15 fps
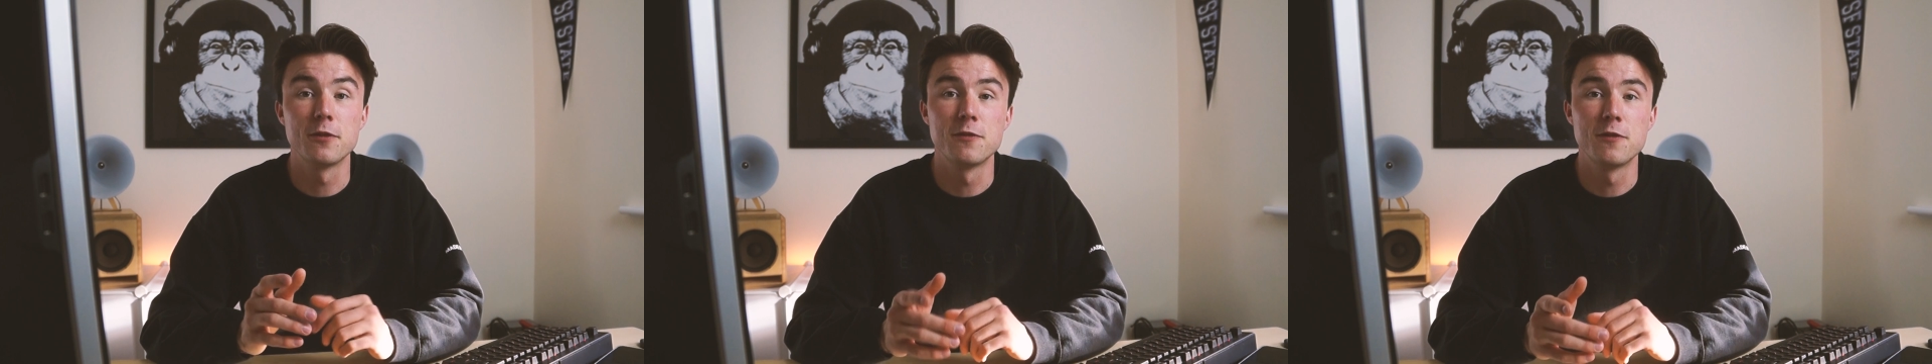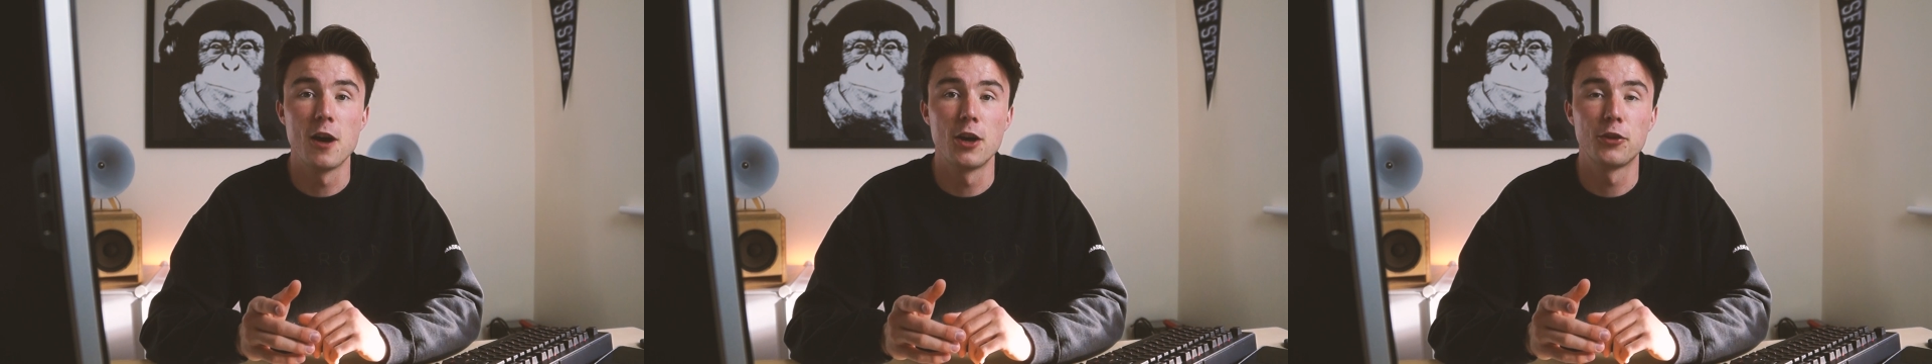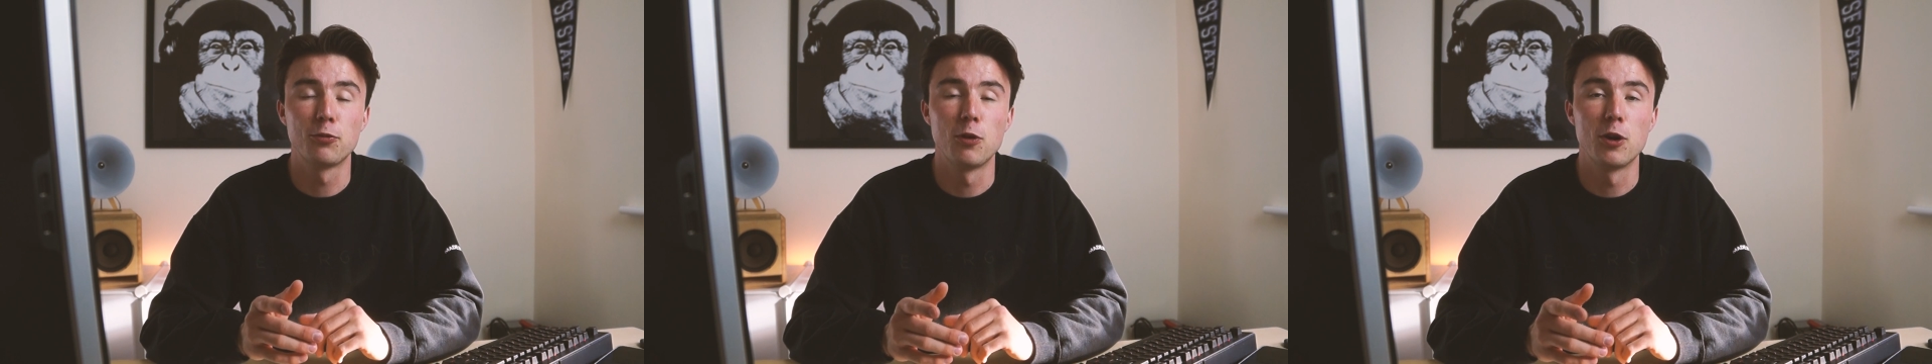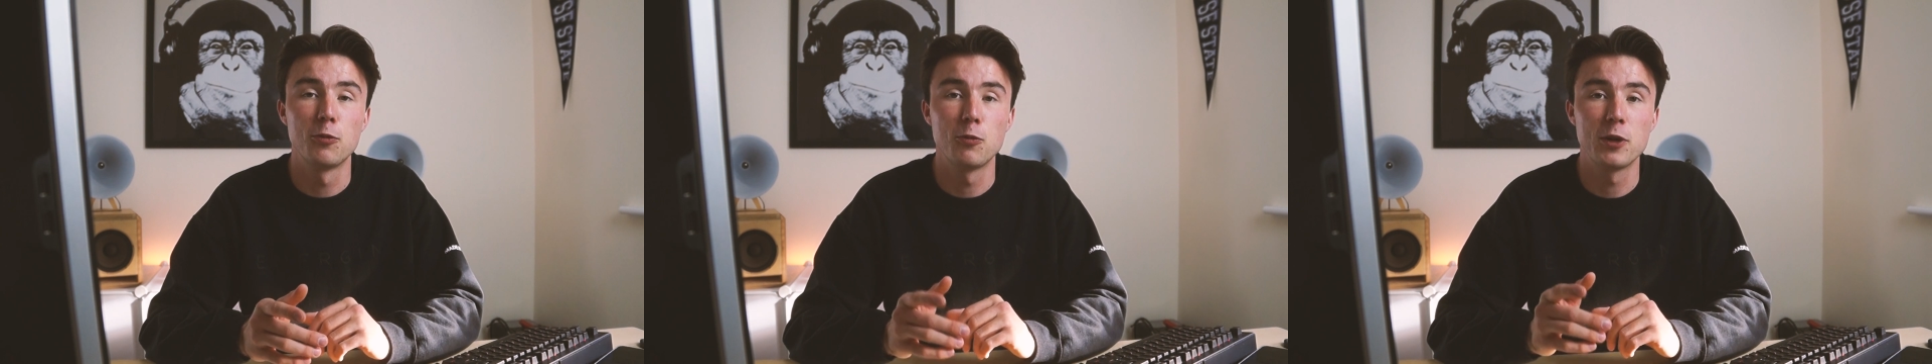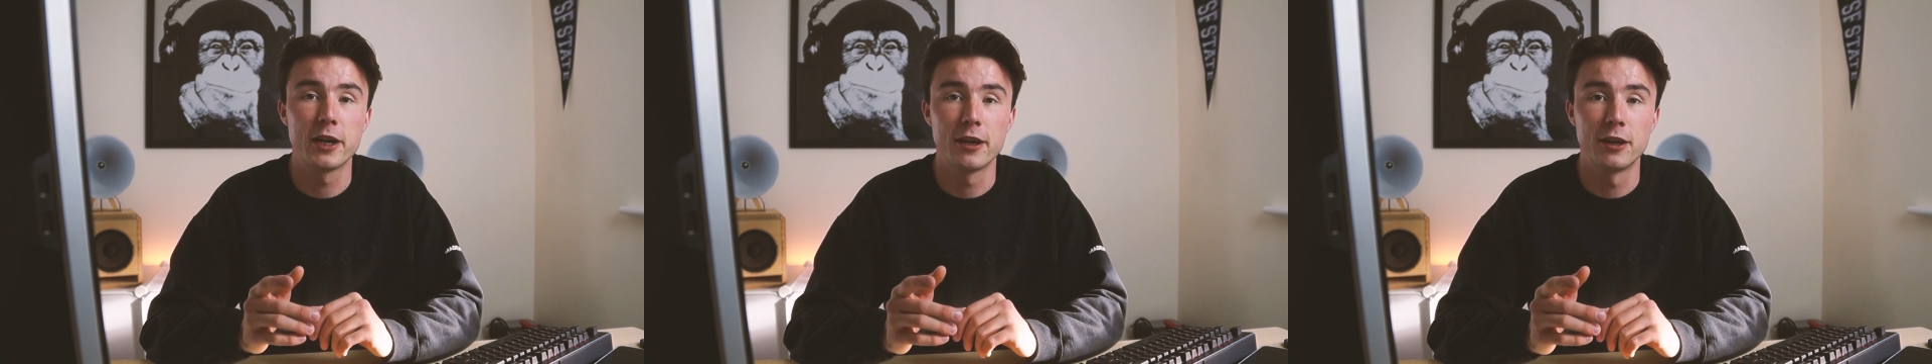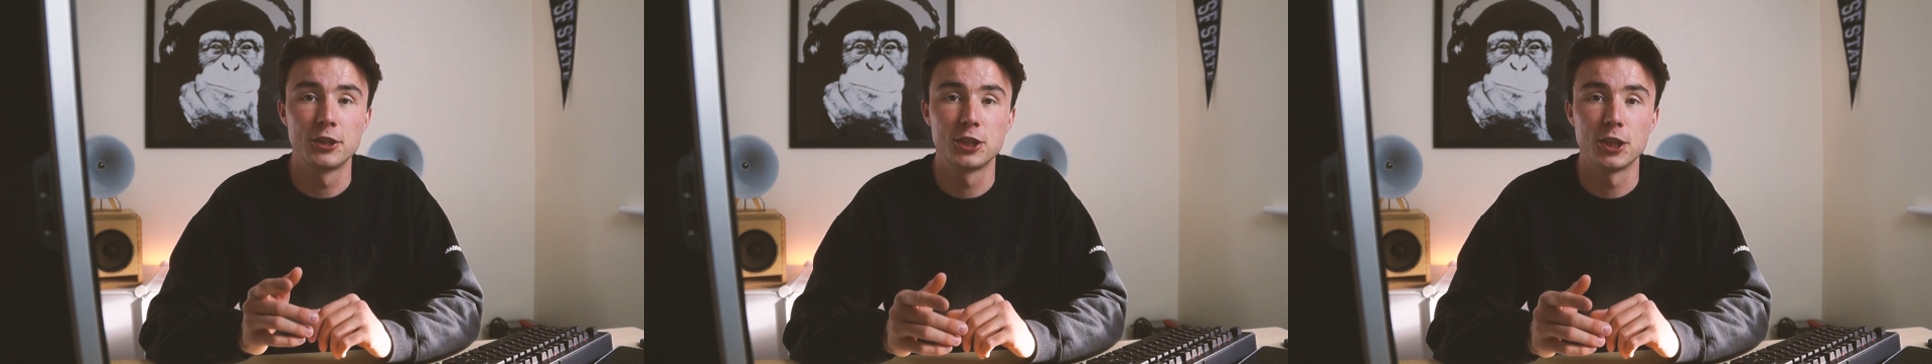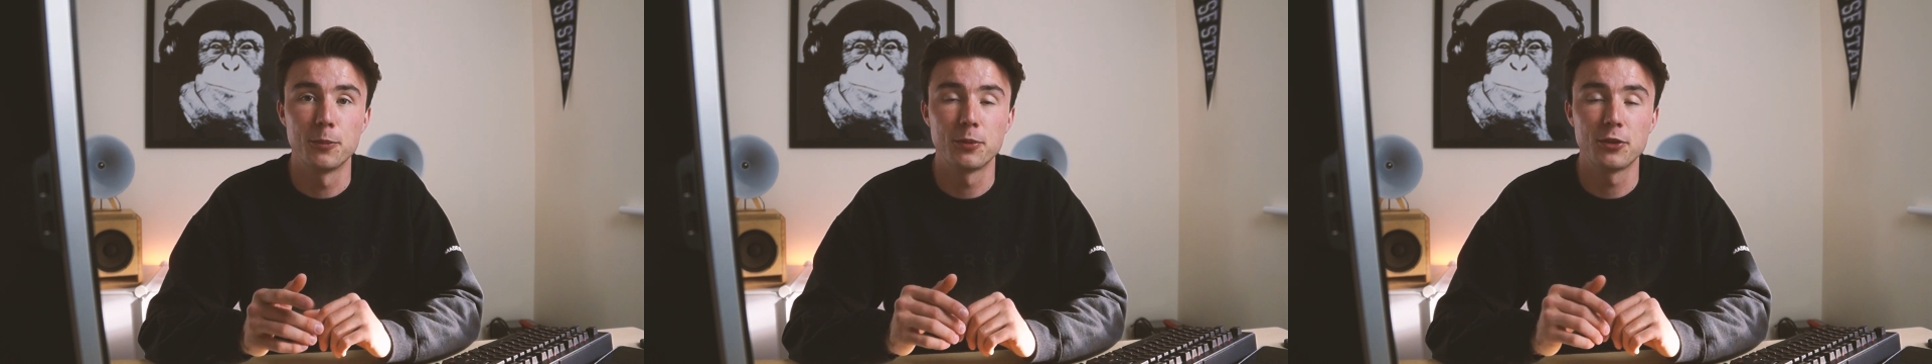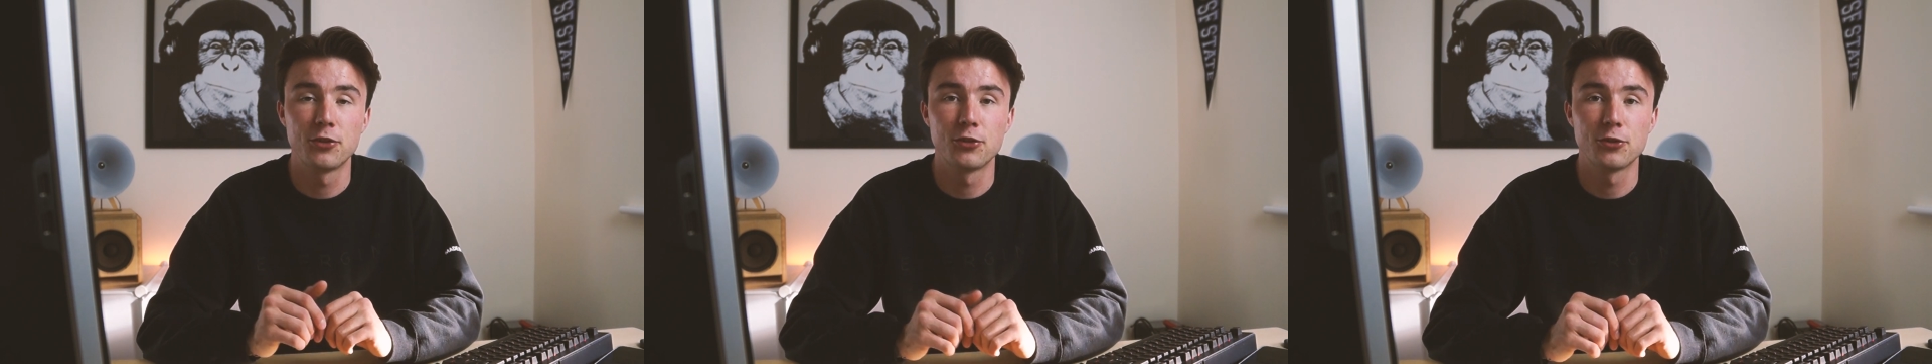The first one, we're going to
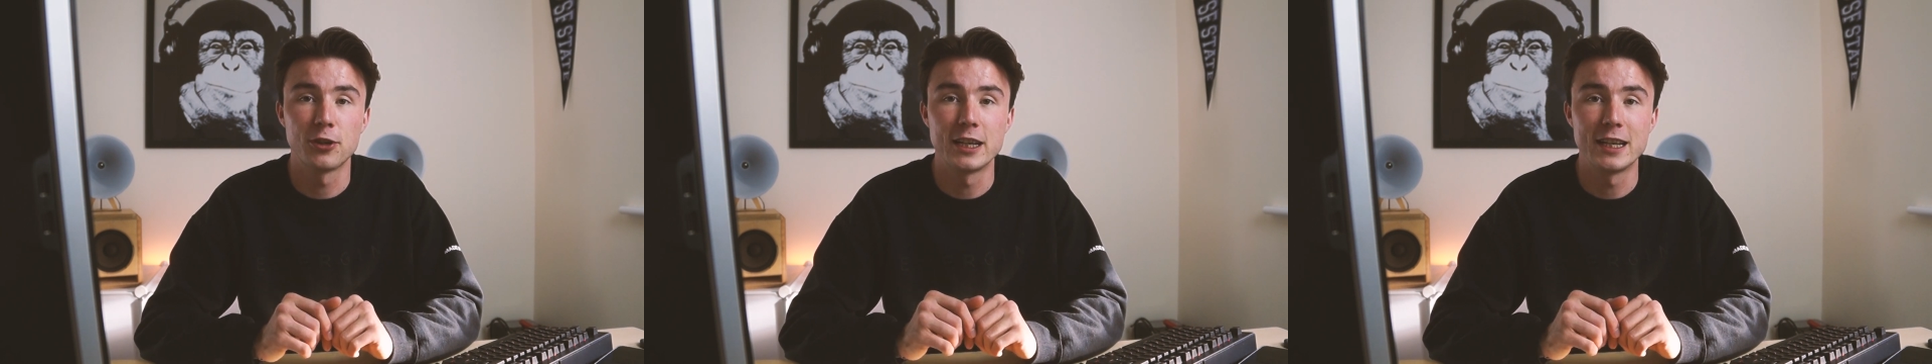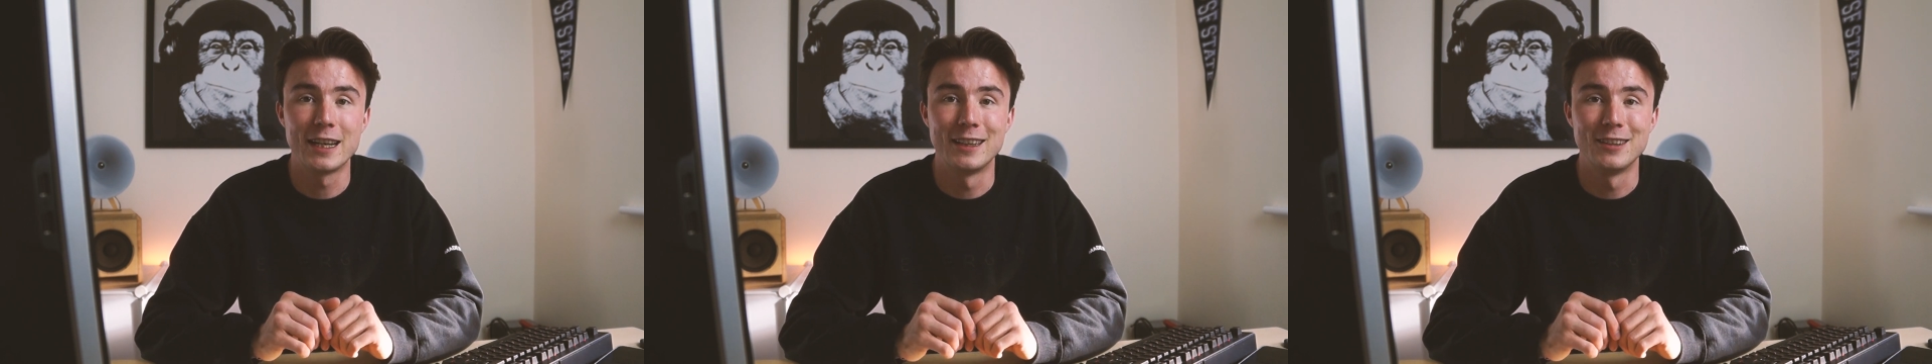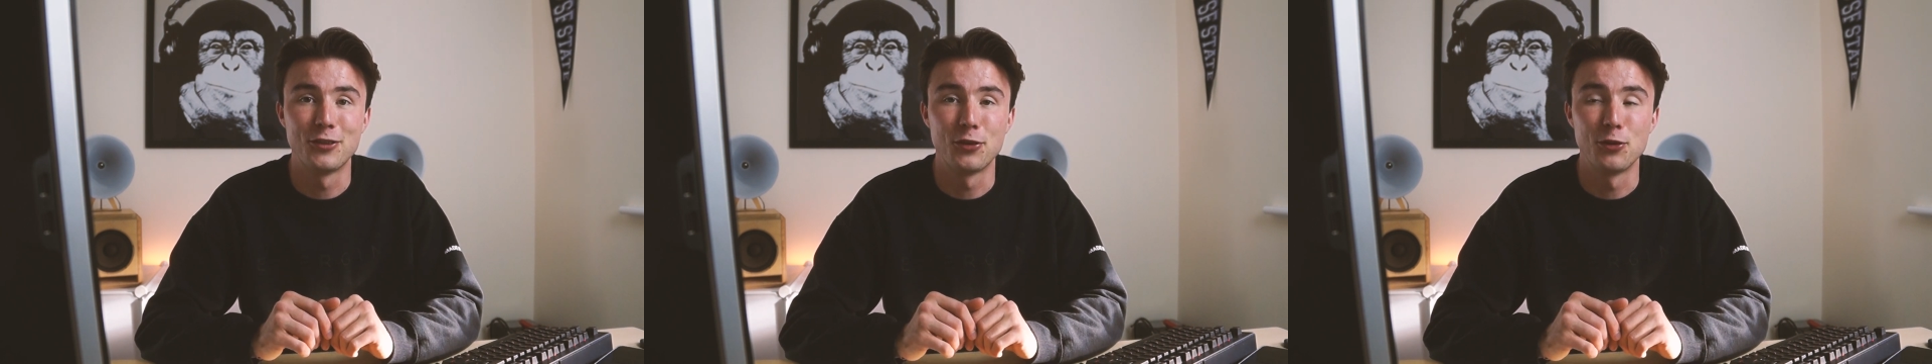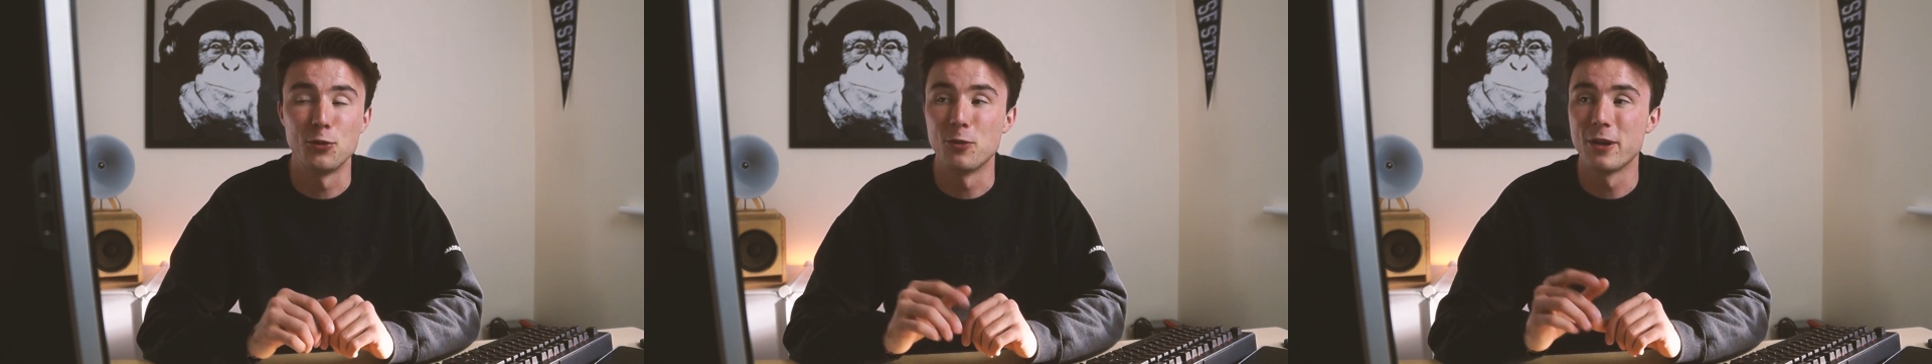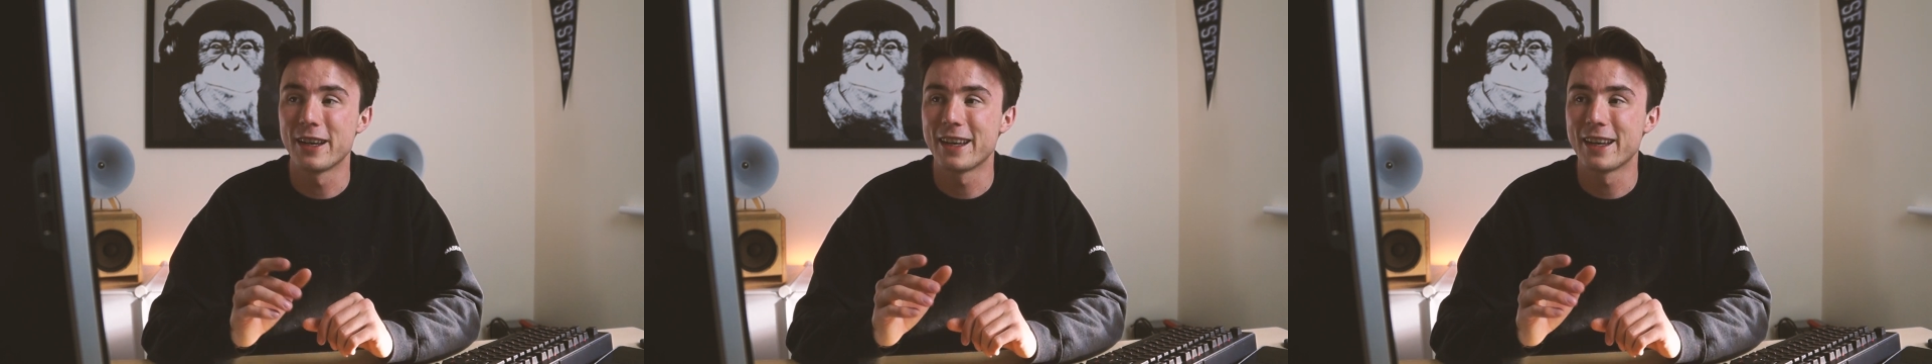jump straight into